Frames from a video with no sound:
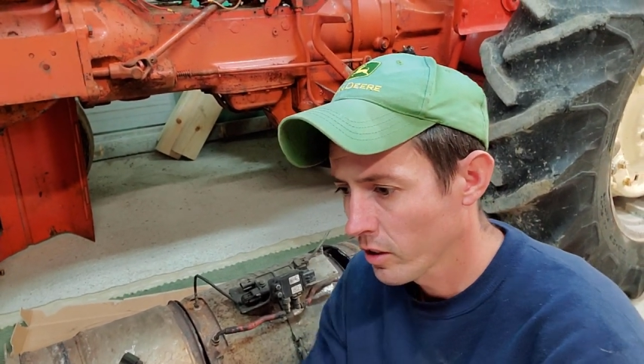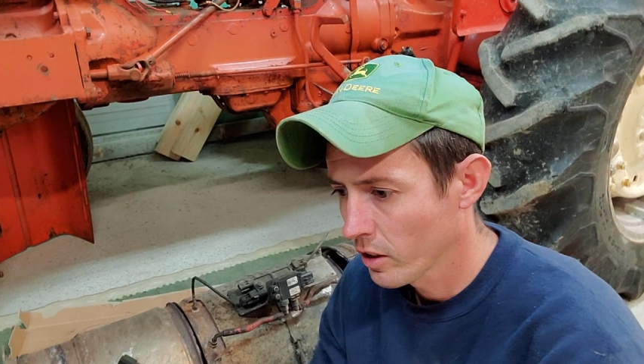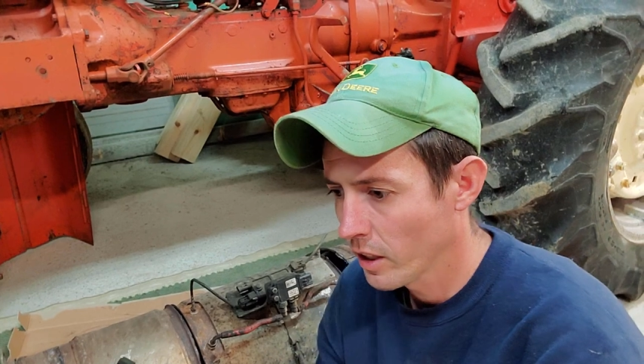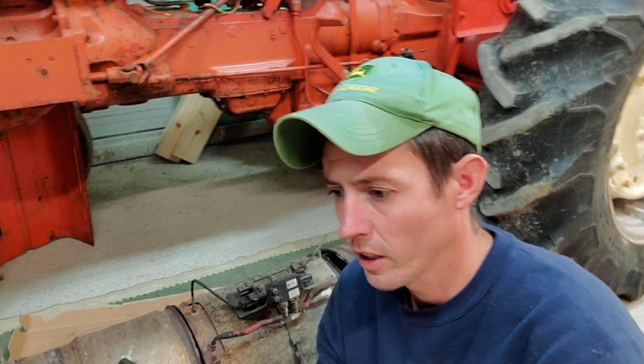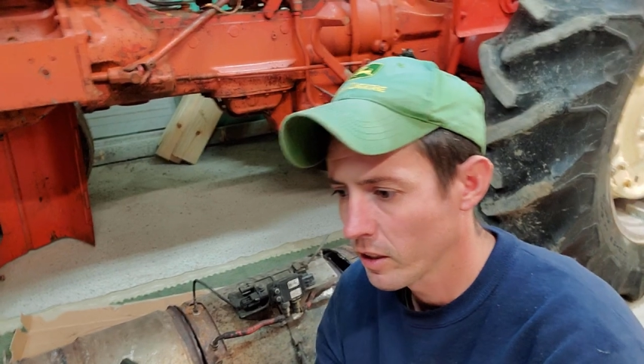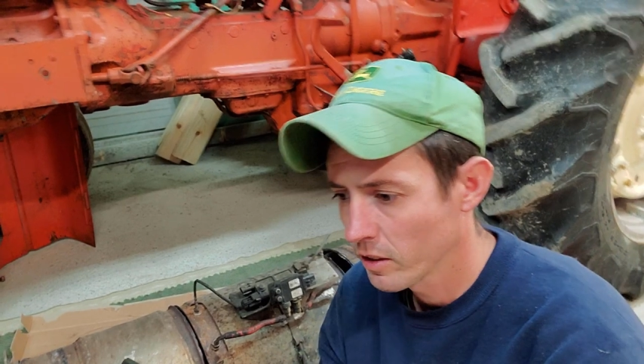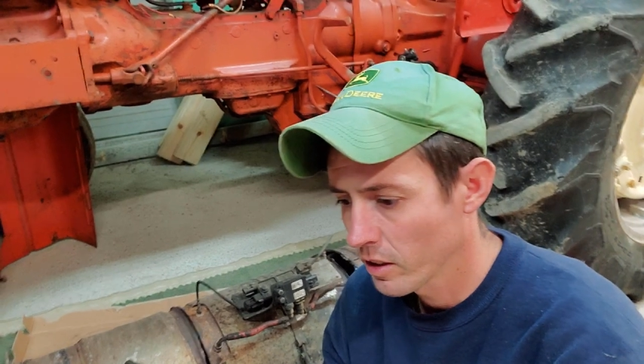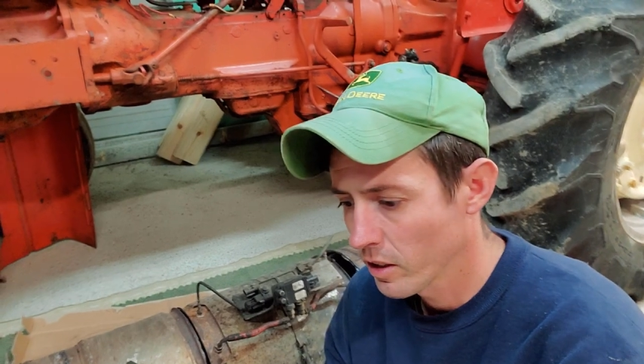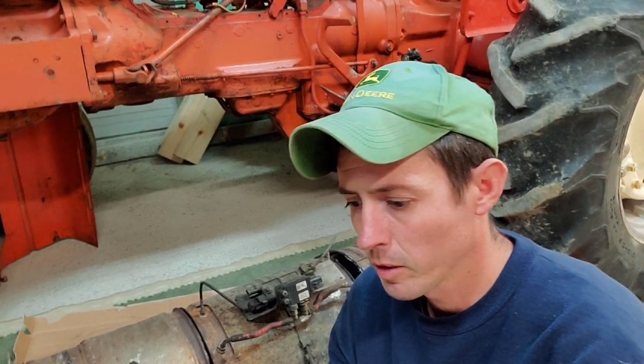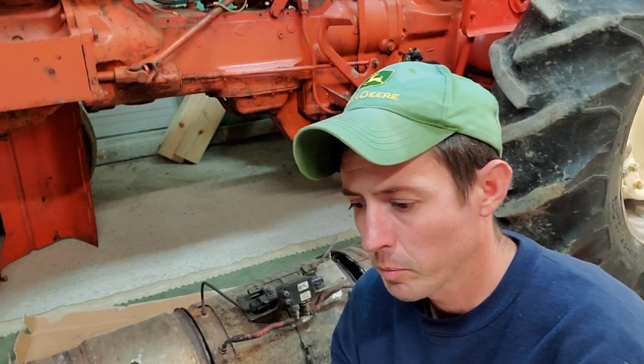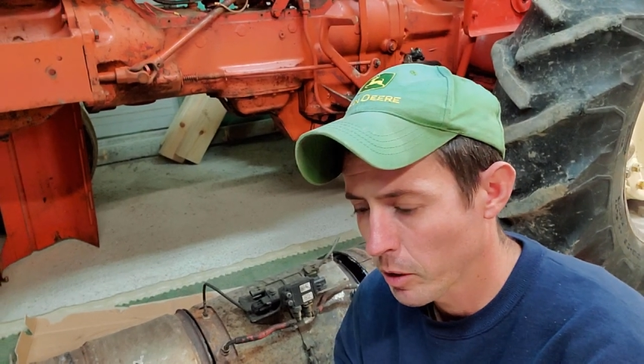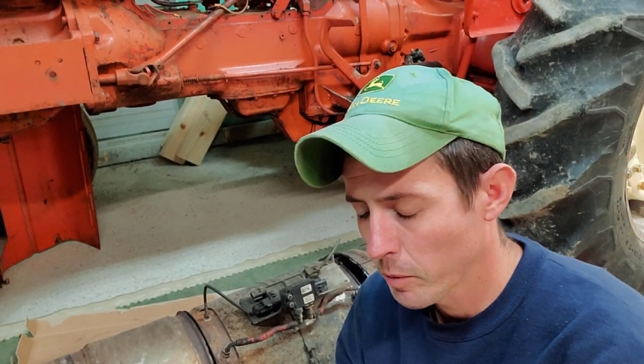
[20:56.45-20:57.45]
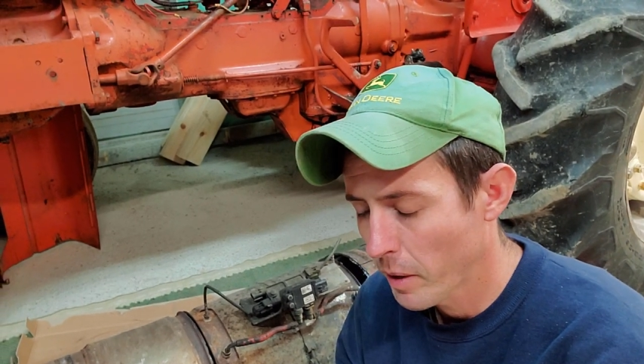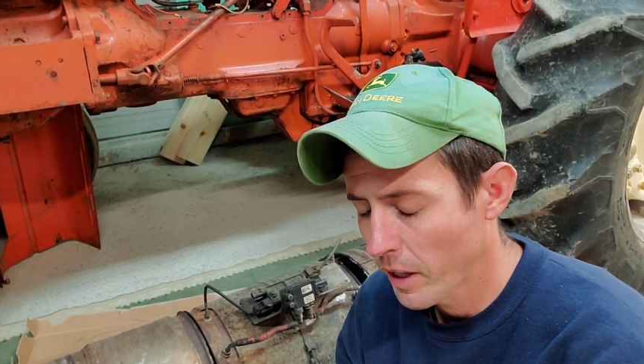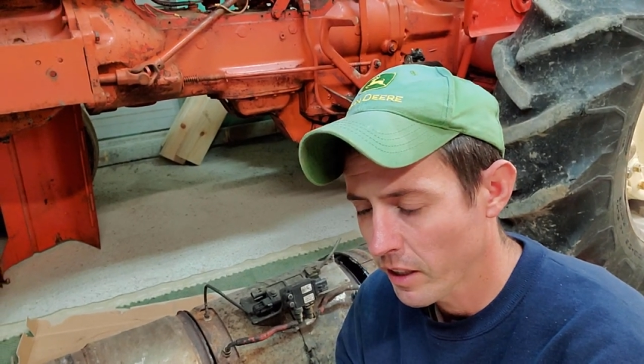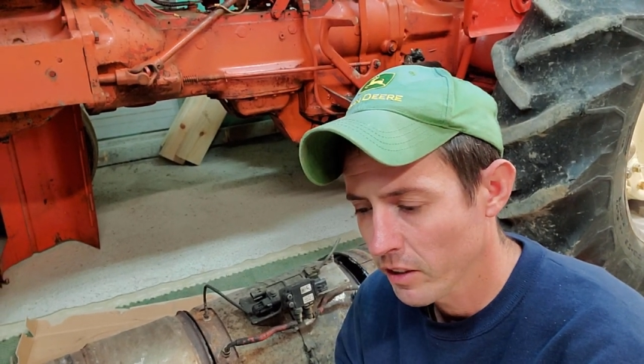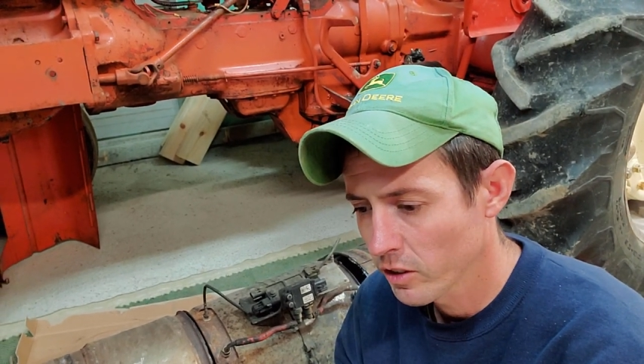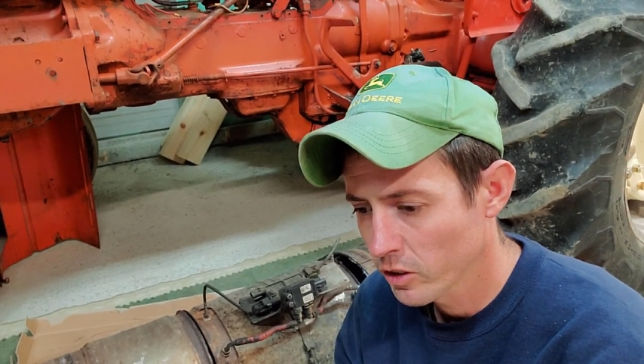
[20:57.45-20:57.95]
and uh, put it
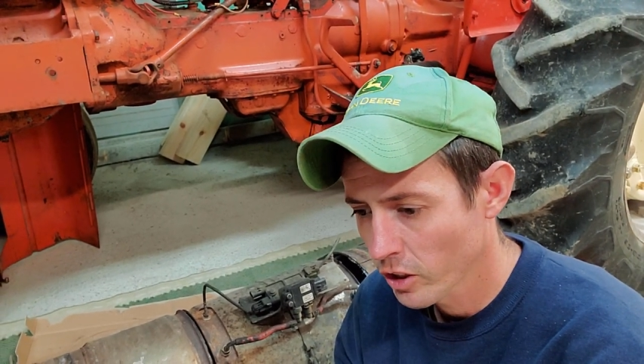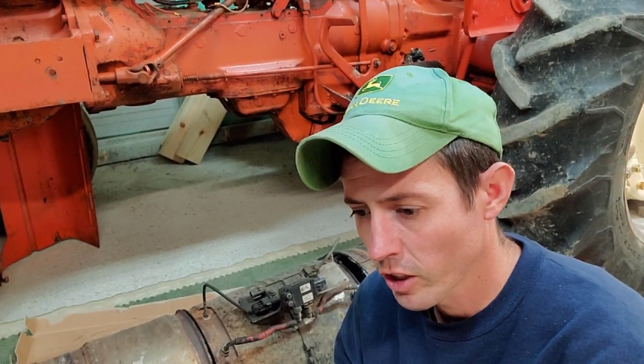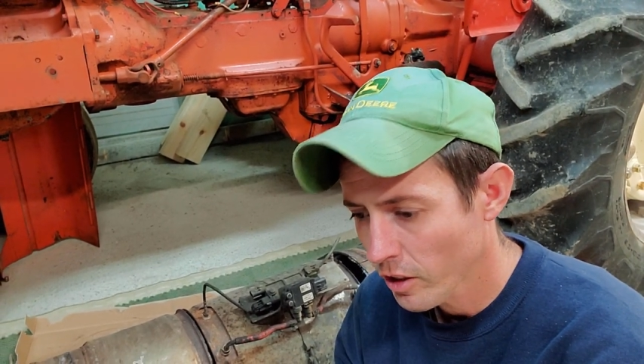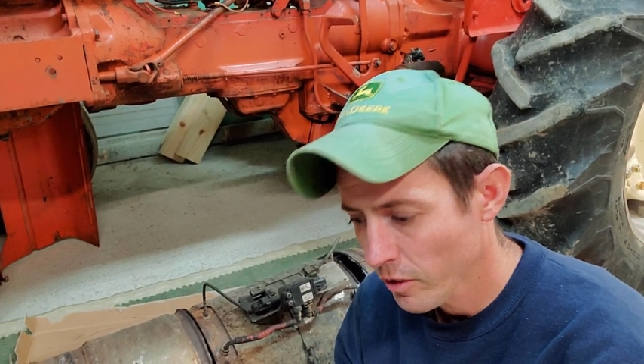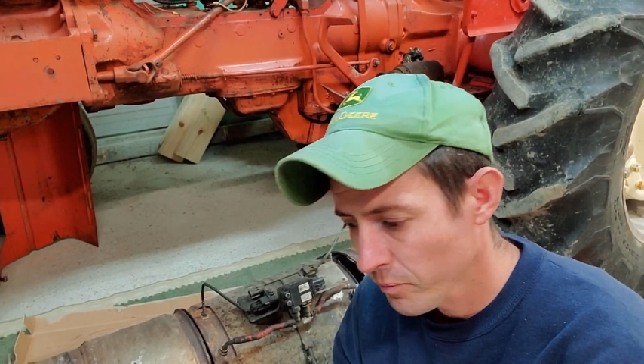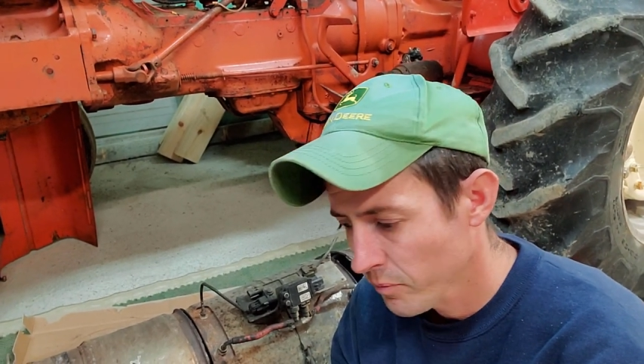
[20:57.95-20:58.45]
back in the truck.